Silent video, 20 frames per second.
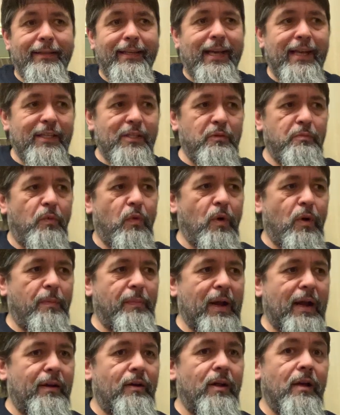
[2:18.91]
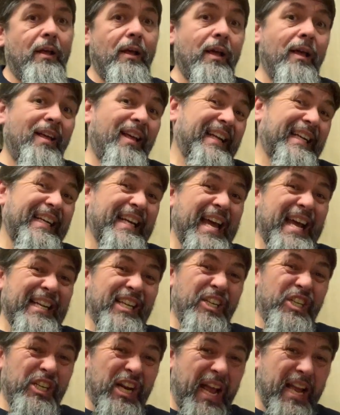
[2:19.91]
it's more about glass
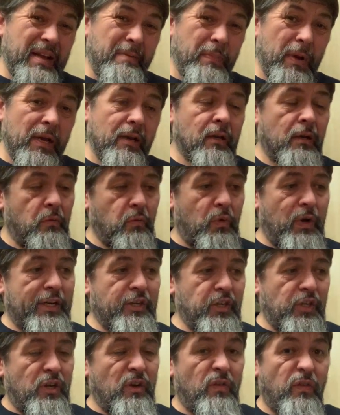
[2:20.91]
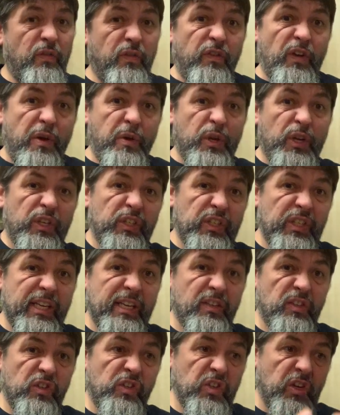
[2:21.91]
shape, which
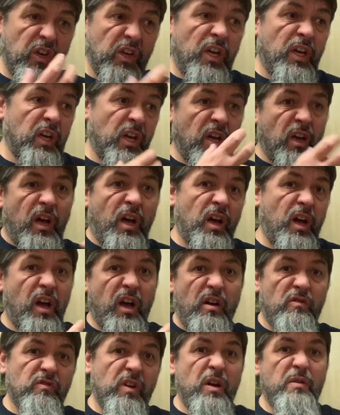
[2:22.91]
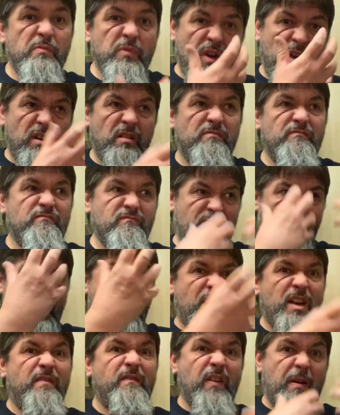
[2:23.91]
focuses uh, aroma
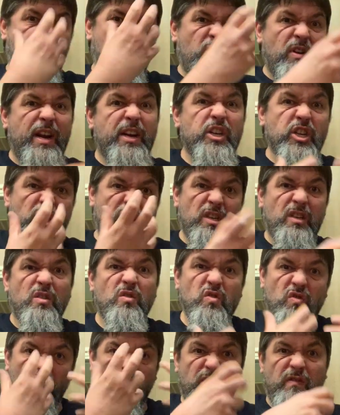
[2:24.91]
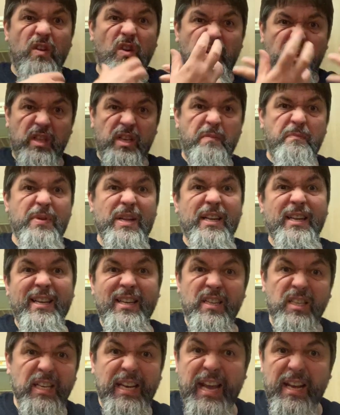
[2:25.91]
and evaporation and sort of like the
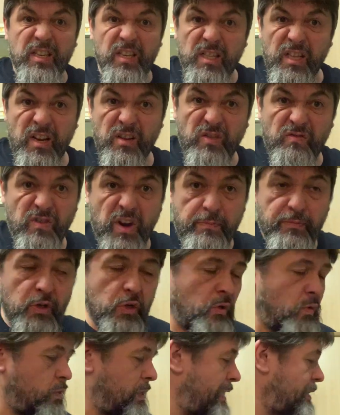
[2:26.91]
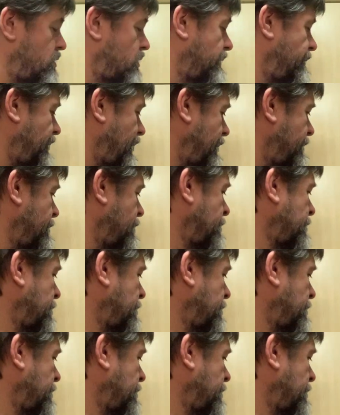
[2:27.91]
ability to get to those aromas and all that kind of thing.